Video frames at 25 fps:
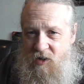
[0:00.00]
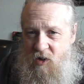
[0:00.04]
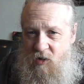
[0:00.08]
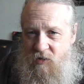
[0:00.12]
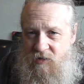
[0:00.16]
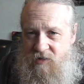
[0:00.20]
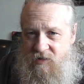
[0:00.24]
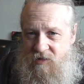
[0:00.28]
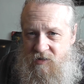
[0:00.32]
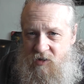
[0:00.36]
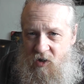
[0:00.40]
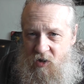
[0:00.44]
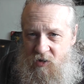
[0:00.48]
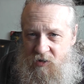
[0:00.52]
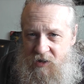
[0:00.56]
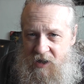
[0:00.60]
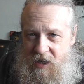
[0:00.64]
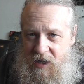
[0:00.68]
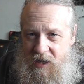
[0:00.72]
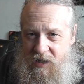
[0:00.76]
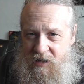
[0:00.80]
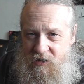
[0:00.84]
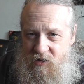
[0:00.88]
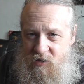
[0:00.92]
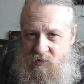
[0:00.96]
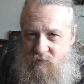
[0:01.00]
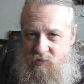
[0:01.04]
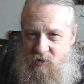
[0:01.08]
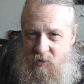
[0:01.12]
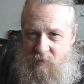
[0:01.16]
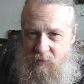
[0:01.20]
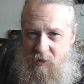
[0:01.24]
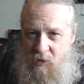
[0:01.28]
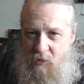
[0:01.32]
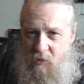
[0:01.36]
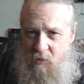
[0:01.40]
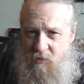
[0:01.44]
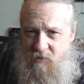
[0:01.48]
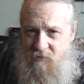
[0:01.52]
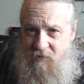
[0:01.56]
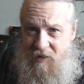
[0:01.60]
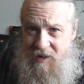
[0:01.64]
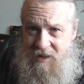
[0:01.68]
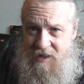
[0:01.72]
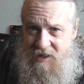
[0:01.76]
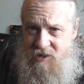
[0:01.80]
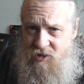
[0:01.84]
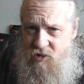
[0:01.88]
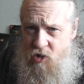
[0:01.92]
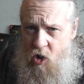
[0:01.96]
it on YouTube and it looks
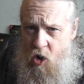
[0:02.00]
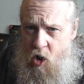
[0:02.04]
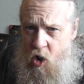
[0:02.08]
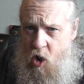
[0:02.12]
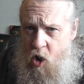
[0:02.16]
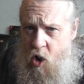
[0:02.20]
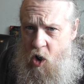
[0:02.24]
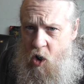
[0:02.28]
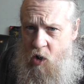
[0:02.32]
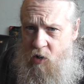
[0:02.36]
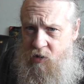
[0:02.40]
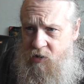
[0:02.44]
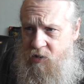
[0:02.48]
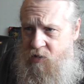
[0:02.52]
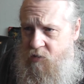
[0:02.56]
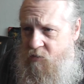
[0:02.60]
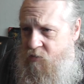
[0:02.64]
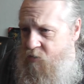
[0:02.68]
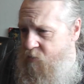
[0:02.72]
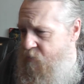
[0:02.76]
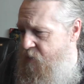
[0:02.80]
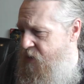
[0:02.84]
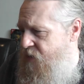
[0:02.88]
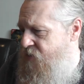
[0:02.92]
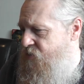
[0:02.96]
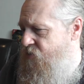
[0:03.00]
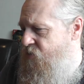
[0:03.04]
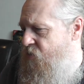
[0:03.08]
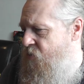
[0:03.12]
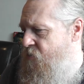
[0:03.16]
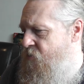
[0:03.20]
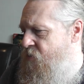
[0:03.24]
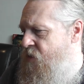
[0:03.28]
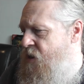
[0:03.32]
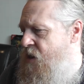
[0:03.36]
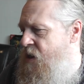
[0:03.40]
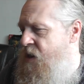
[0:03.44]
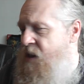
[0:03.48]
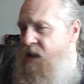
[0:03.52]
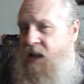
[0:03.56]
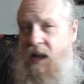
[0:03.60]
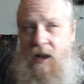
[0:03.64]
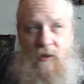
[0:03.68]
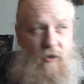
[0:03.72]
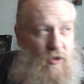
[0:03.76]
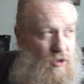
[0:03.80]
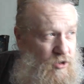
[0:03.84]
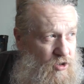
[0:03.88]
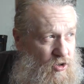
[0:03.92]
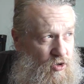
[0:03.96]
very dark, you know what I mean? So I've
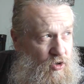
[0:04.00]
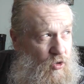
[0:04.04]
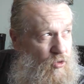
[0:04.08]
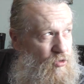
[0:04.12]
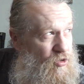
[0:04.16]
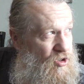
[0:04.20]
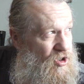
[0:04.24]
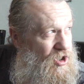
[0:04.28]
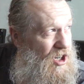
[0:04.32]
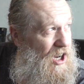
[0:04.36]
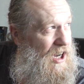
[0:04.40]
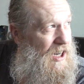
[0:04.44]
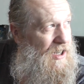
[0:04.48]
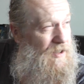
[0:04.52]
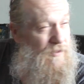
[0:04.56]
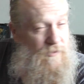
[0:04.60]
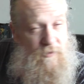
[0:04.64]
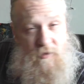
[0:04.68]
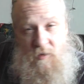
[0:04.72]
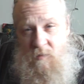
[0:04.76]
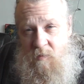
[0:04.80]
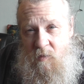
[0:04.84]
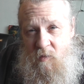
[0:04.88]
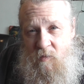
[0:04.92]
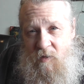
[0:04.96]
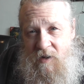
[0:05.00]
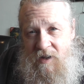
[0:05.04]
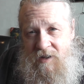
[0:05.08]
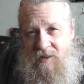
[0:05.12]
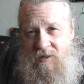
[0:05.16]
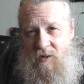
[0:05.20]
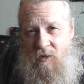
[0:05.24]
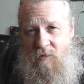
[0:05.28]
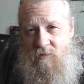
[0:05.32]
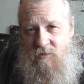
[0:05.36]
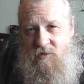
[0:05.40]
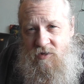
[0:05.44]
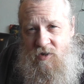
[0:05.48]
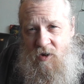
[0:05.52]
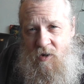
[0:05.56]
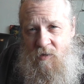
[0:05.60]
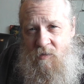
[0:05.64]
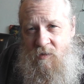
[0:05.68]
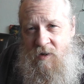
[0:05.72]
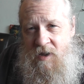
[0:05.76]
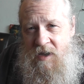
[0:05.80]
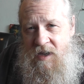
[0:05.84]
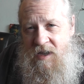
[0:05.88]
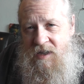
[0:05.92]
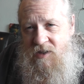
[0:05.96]
got sun shining through my window,
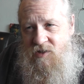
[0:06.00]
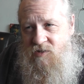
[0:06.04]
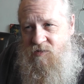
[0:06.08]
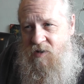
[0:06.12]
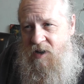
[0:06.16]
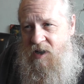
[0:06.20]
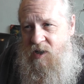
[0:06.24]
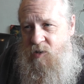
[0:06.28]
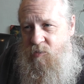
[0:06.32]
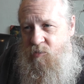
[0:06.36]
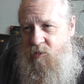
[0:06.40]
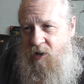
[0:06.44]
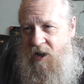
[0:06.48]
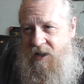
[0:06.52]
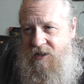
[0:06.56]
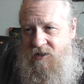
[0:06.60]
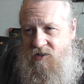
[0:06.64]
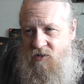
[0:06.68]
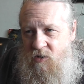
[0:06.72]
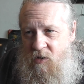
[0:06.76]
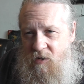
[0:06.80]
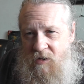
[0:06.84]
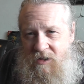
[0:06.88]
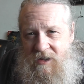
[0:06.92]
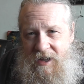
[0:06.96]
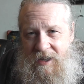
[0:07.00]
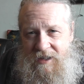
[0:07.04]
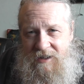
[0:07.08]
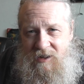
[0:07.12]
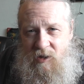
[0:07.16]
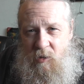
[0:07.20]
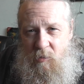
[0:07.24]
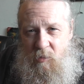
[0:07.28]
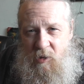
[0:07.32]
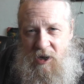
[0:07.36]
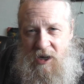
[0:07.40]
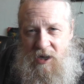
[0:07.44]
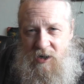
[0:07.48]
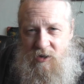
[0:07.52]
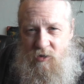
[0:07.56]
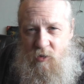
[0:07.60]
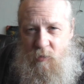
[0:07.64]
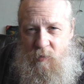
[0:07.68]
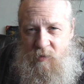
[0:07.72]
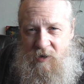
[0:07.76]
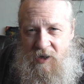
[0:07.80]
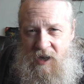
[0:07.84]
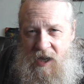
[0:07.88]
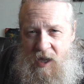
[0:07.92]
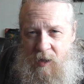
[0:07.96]
so it's really bright, so I light the beer
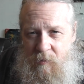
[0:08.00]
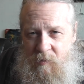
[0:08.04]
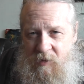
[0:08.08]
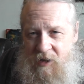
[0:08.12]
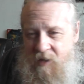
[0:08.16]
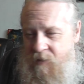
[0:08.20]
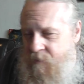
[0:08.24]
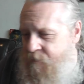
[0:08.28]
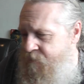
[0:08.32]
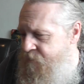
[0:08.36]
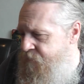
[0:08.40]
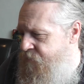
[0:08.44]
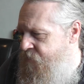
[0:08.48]
up, you get me?